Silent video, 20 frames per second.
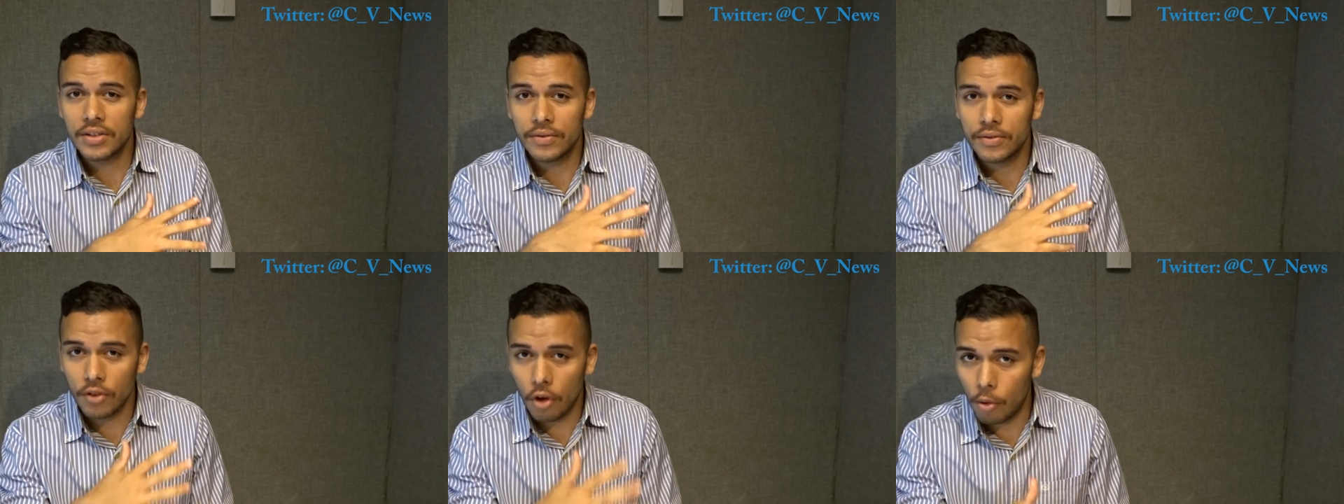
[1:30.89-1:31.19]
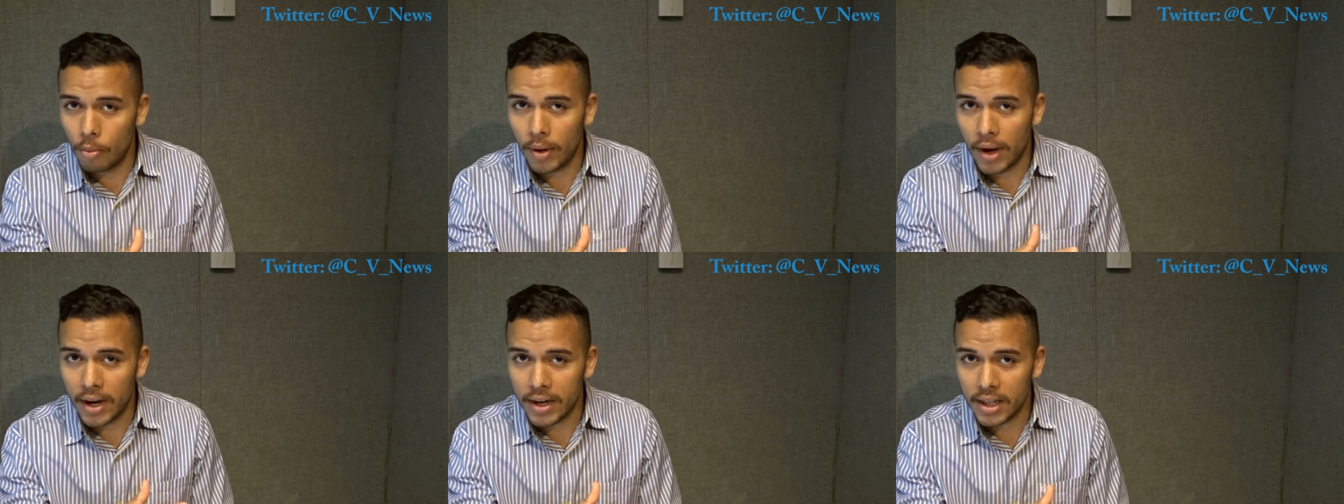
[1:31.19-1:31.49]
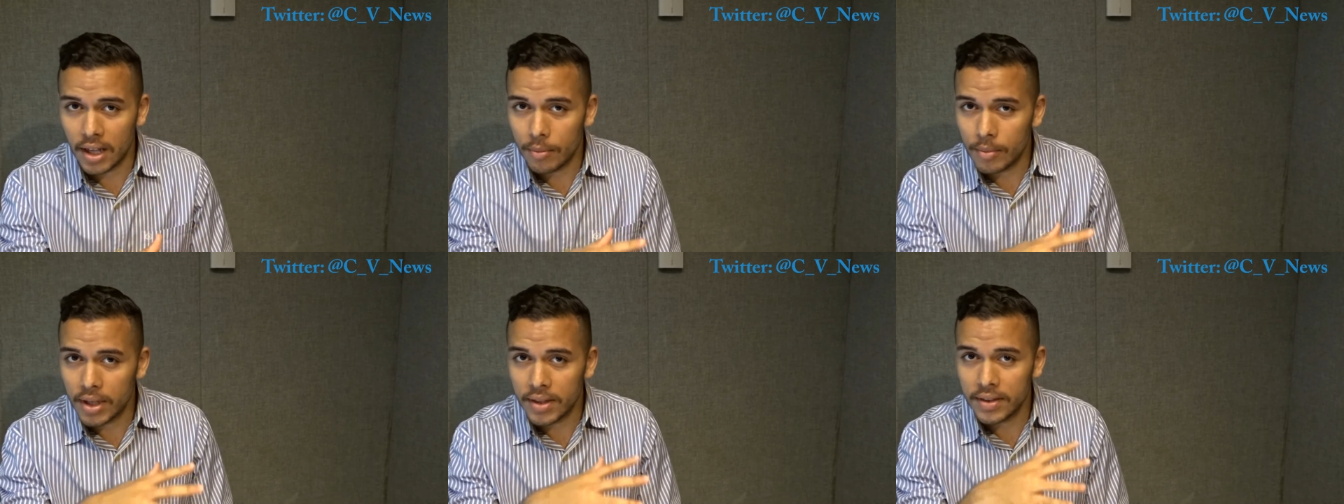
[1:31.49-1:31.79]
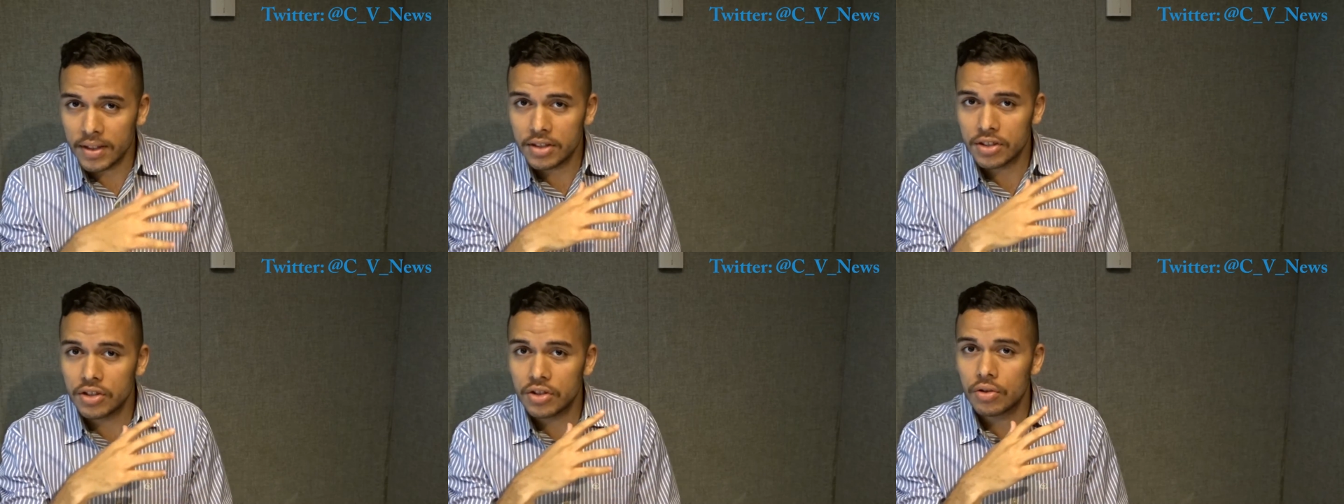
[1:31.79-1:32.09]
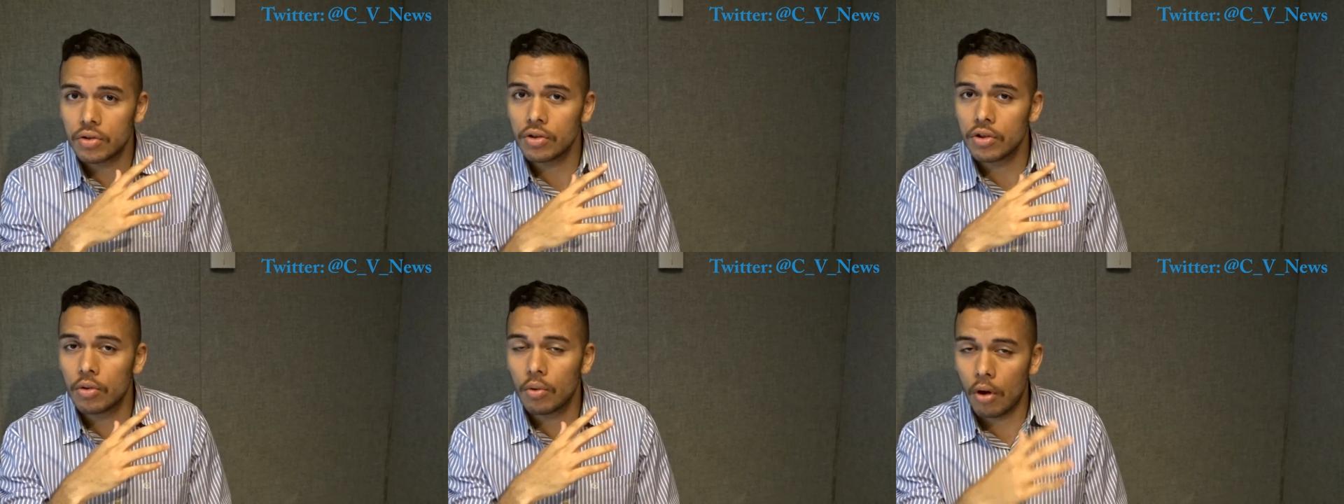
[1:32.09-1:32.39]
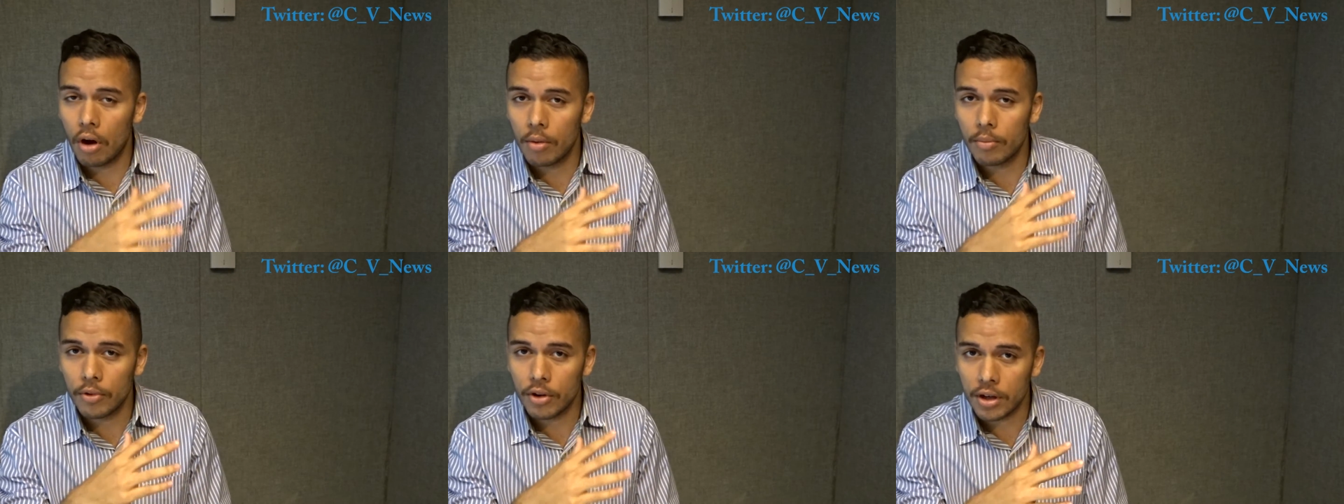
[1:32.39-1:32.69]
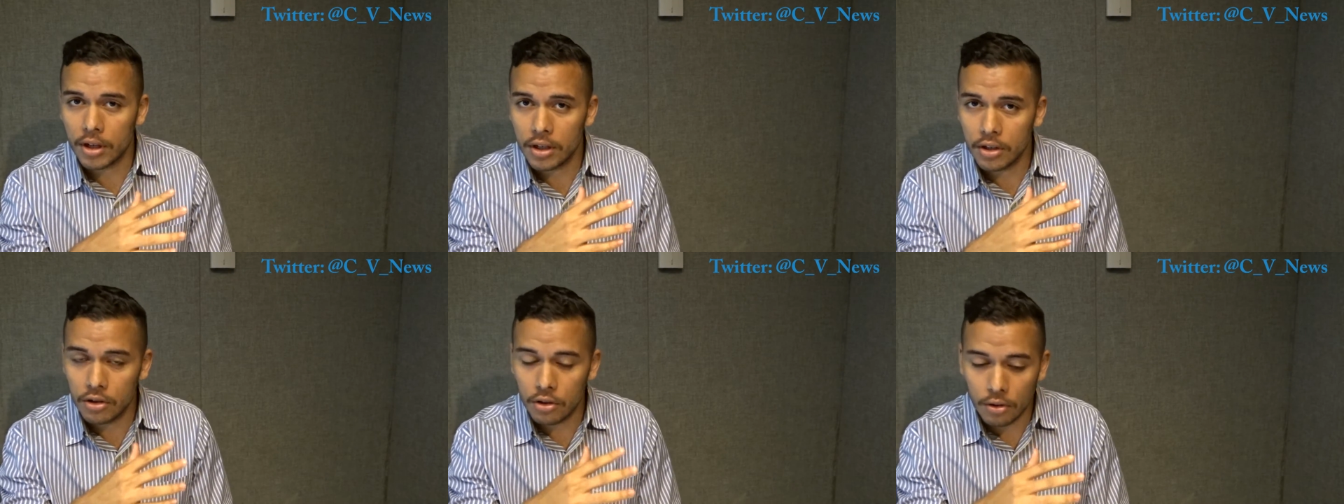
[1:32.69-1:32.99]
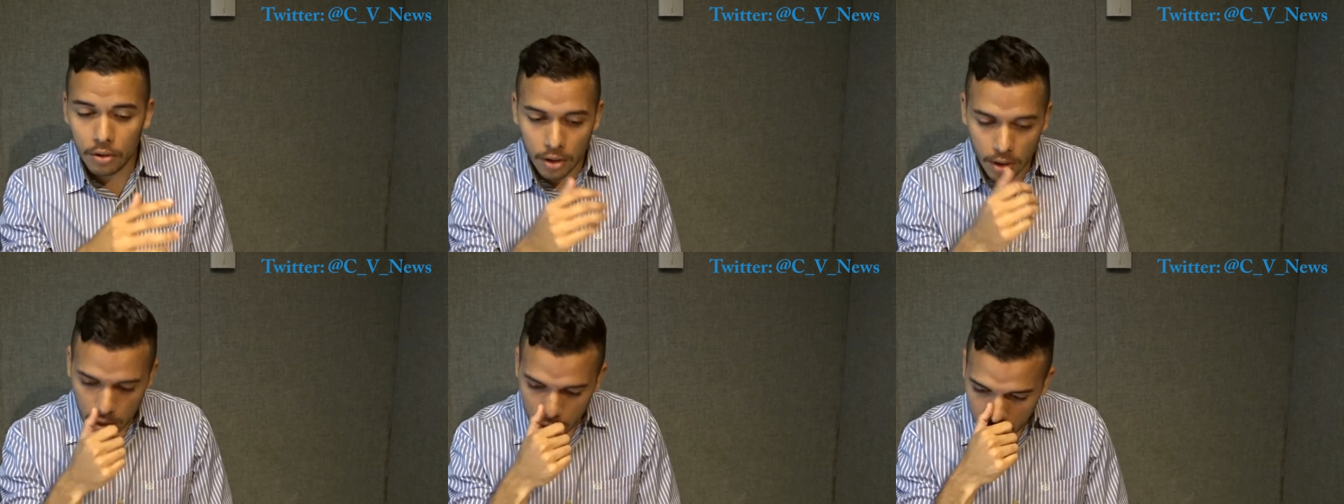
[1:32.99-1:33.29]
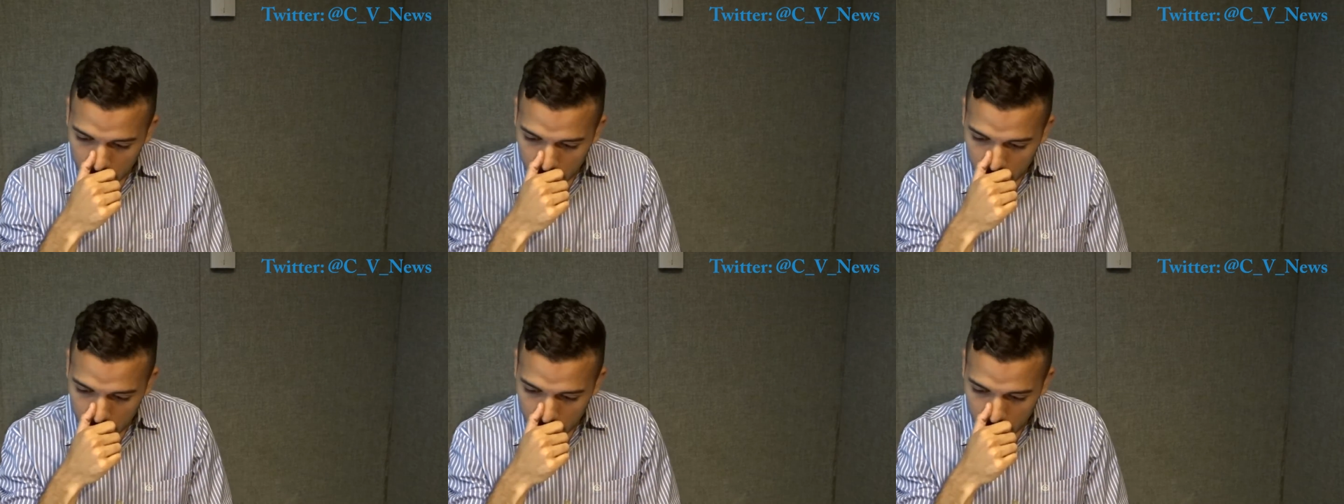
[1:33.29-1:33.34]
of nobody. I mean, this is who you are, Mourinho.